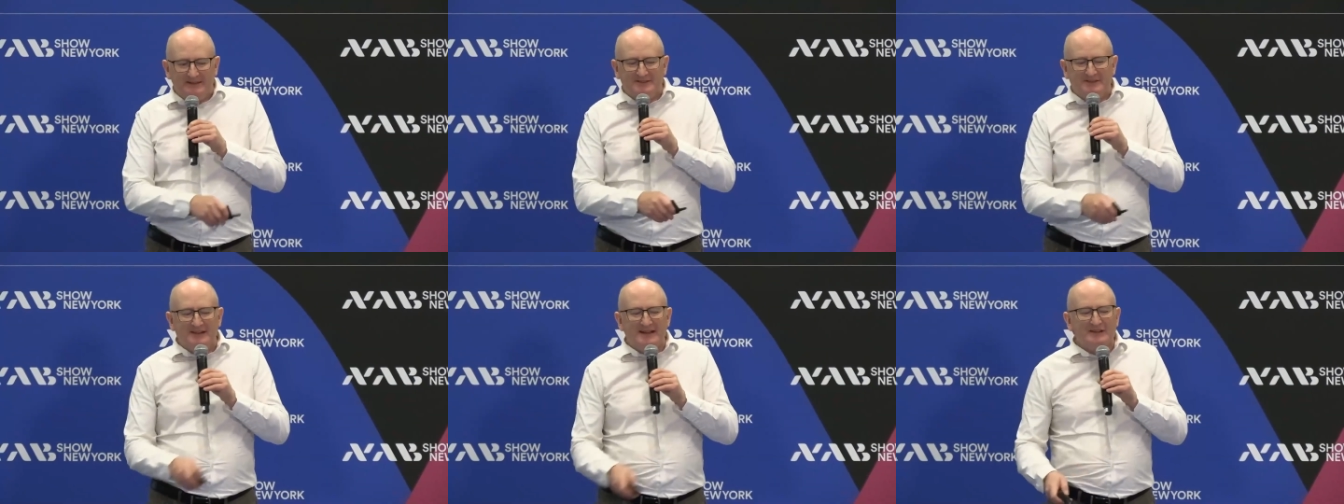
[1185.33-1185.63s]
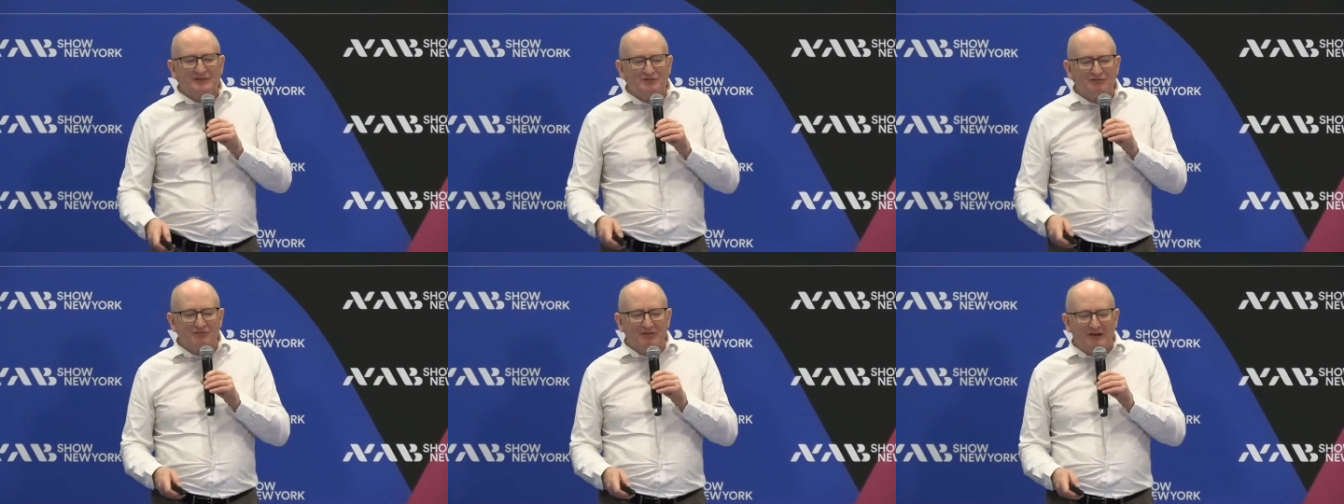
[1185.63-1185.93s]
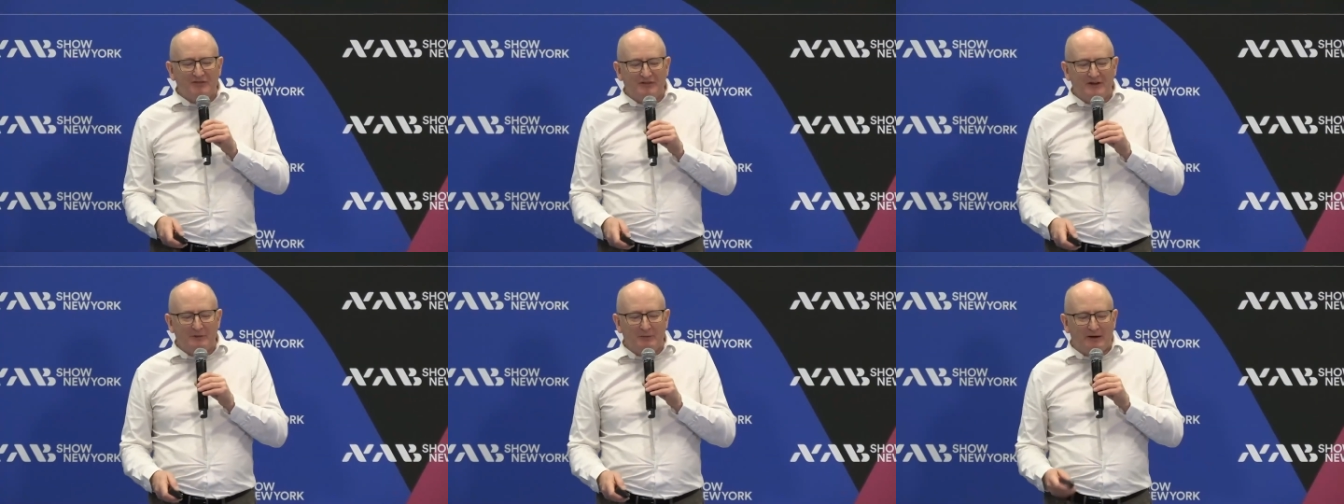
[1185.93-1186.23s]
So that's
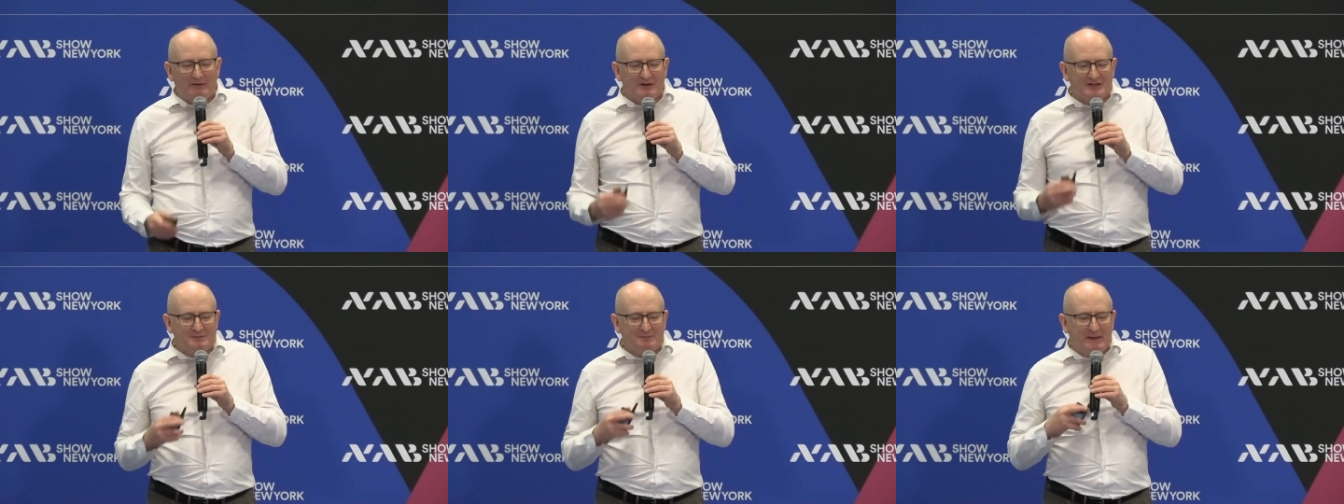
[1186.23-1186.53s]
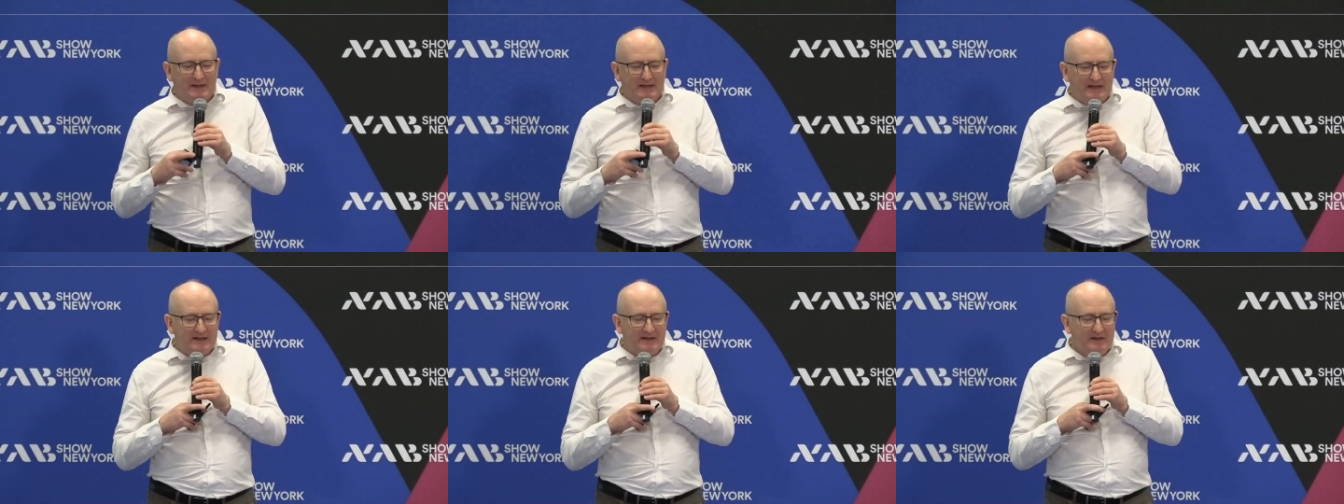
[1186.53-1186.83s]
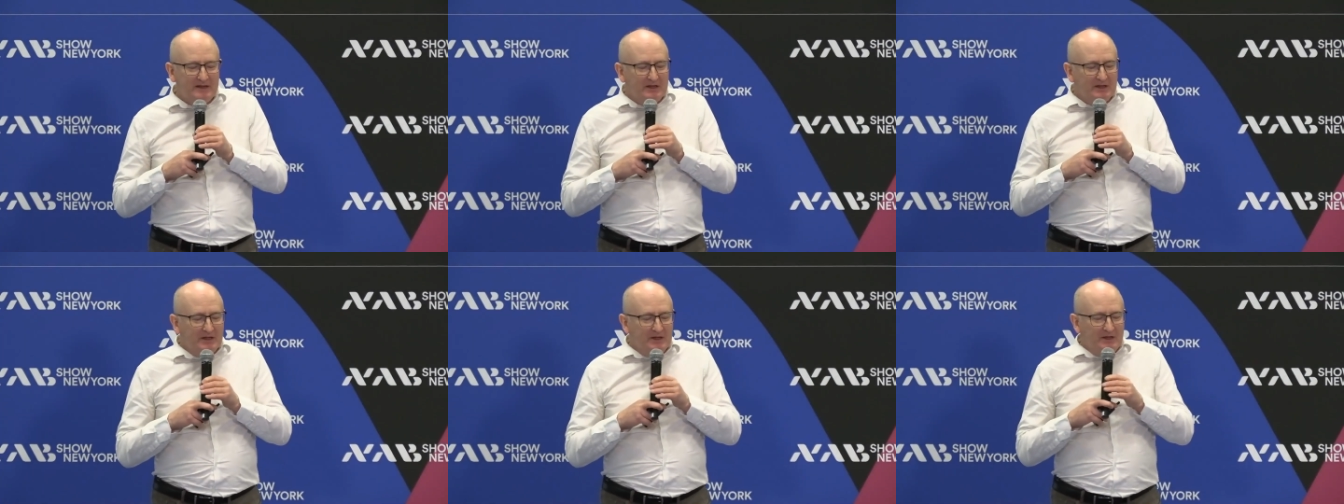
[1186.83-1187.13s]
roughly where we're
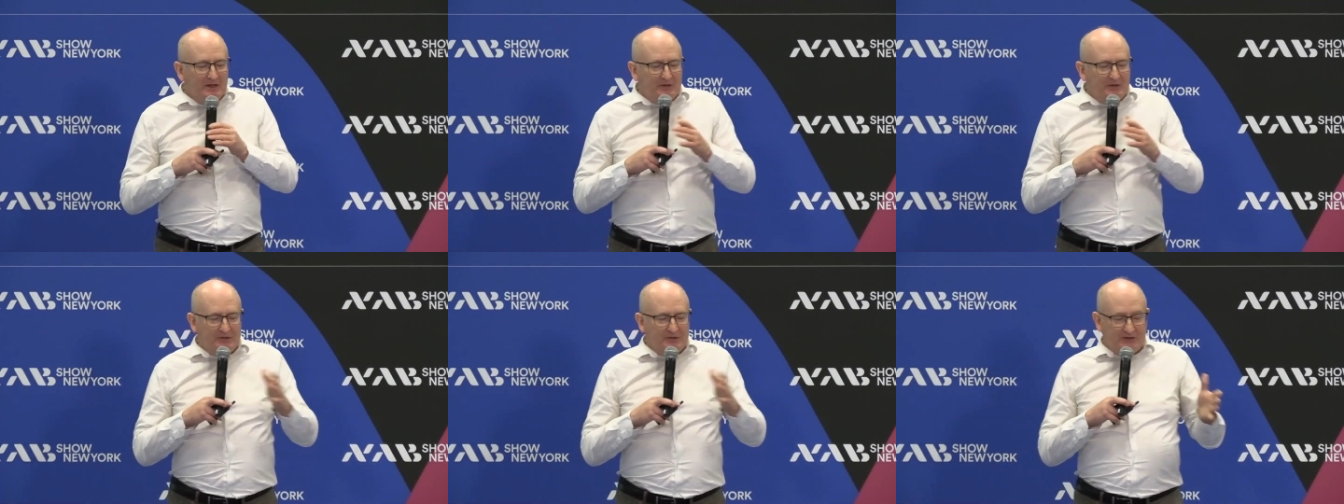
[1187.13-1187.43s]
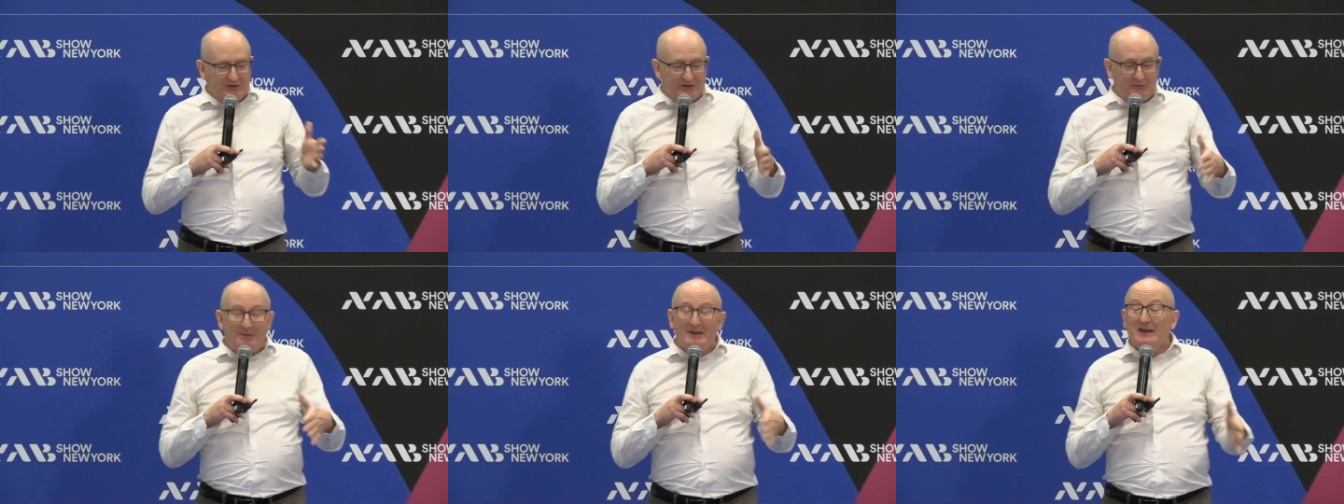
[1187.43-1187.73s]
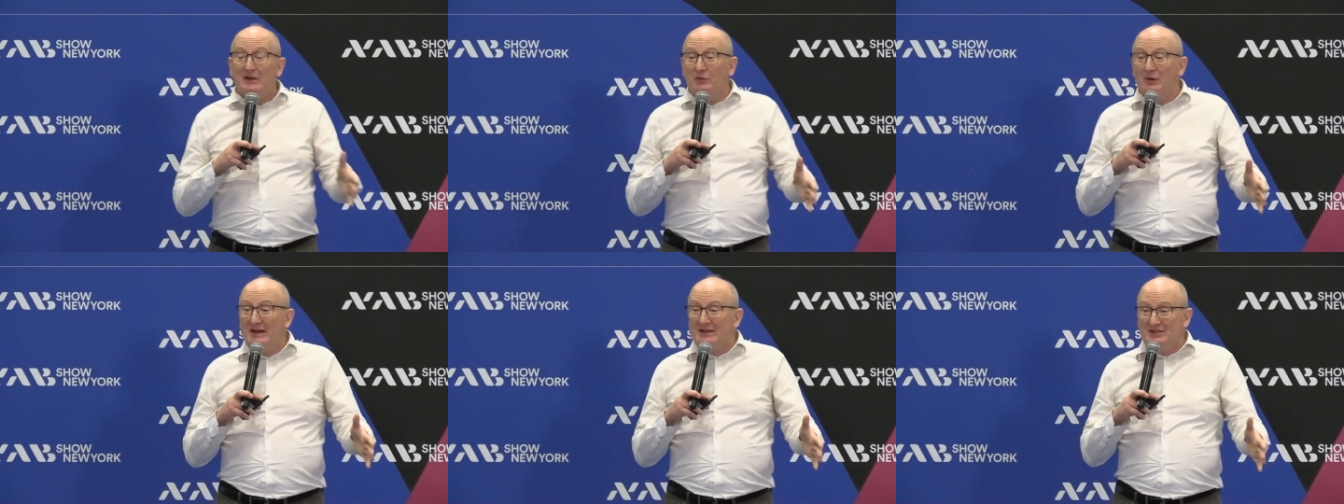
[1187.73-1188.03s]
speaking. There's a
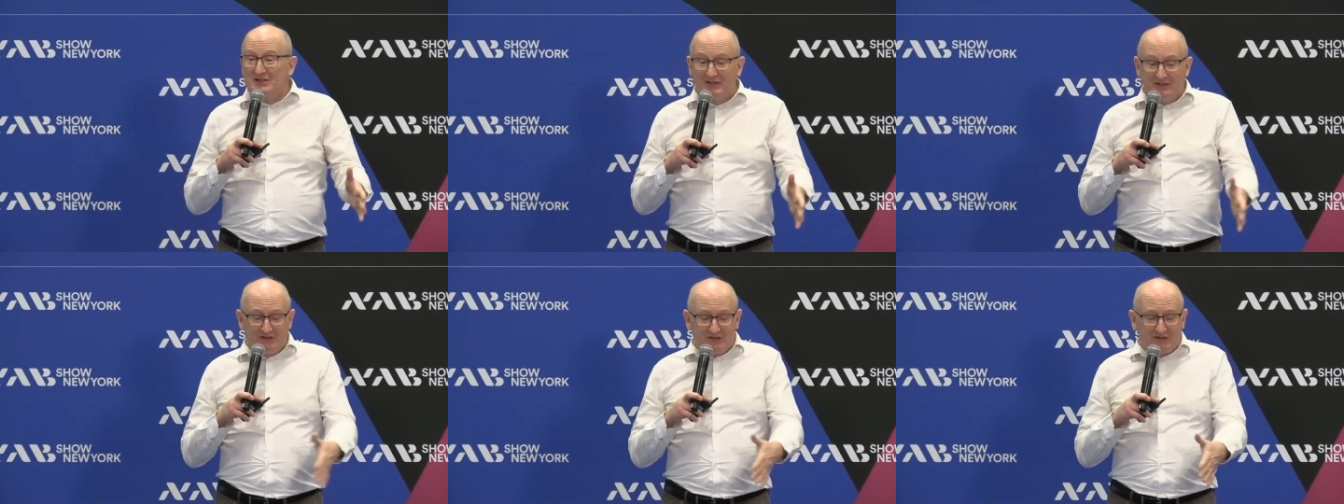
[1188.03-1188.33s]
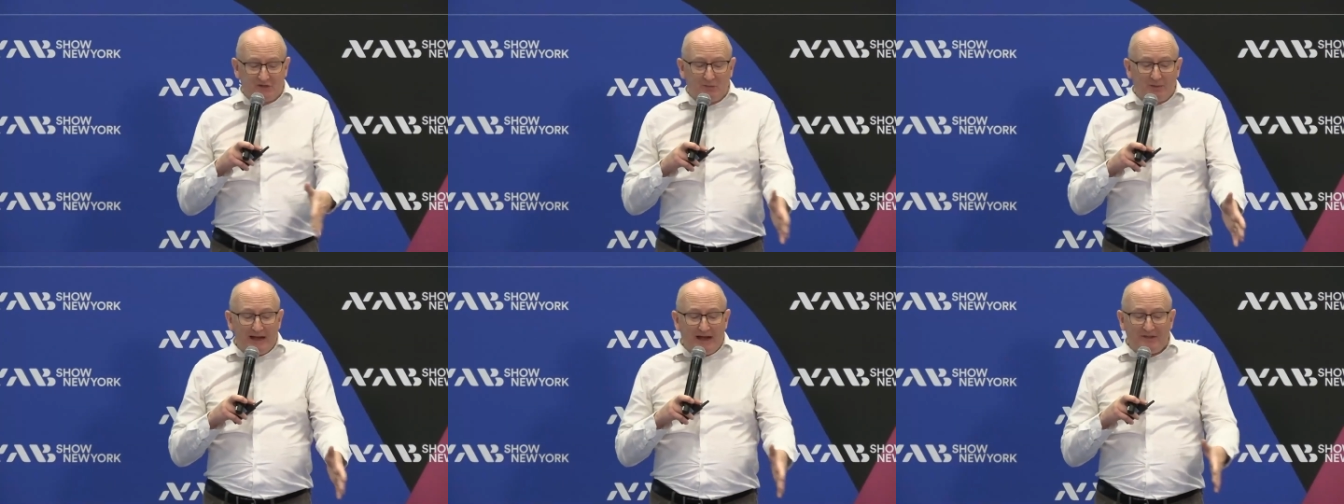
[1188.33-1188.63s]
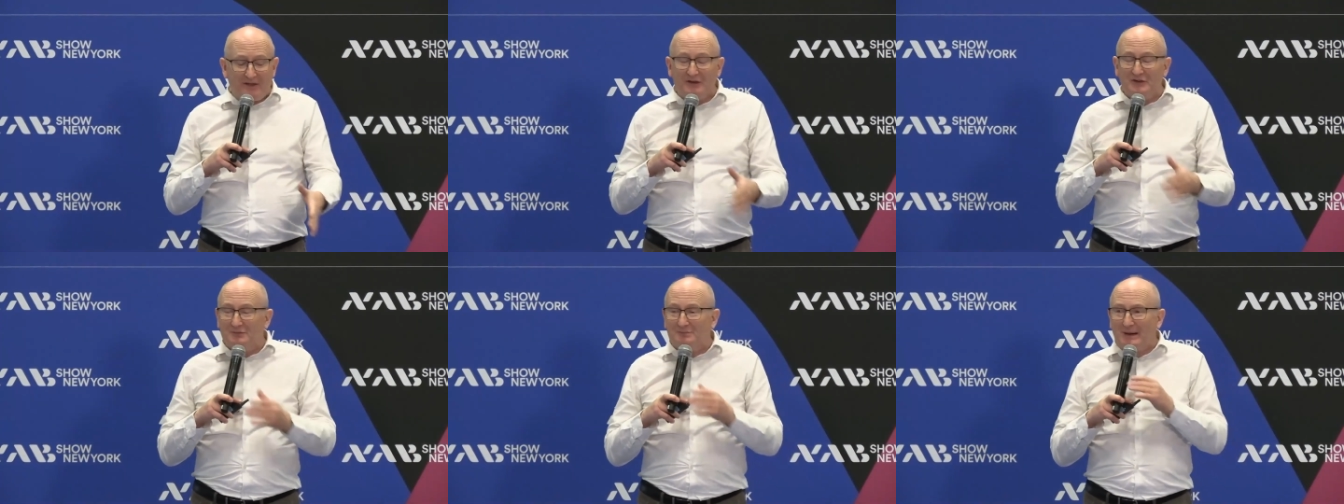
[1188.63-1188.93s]
big question as to
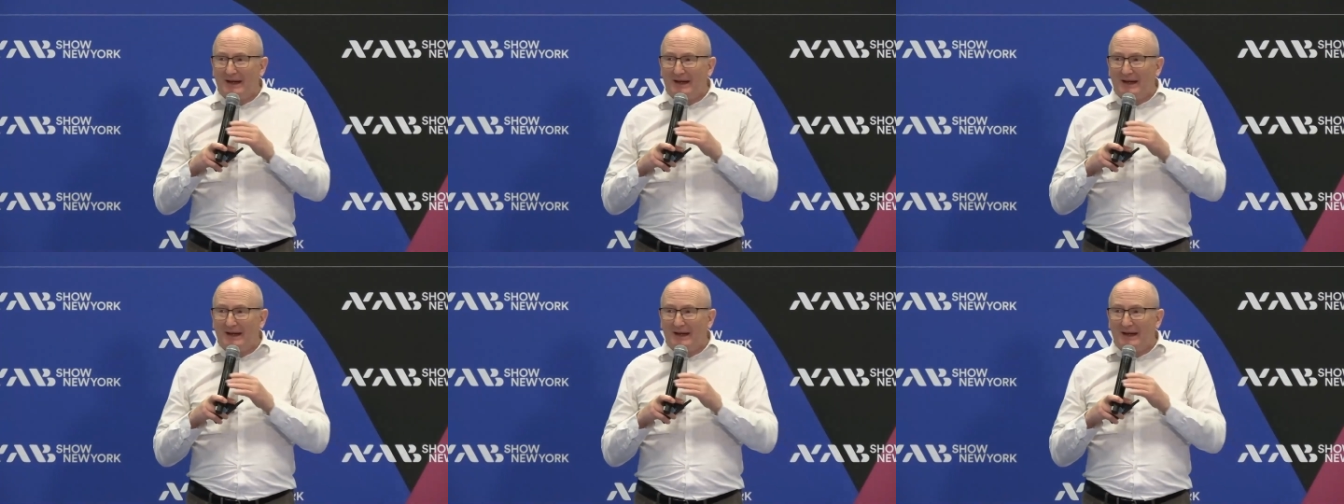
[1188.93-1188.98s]
where those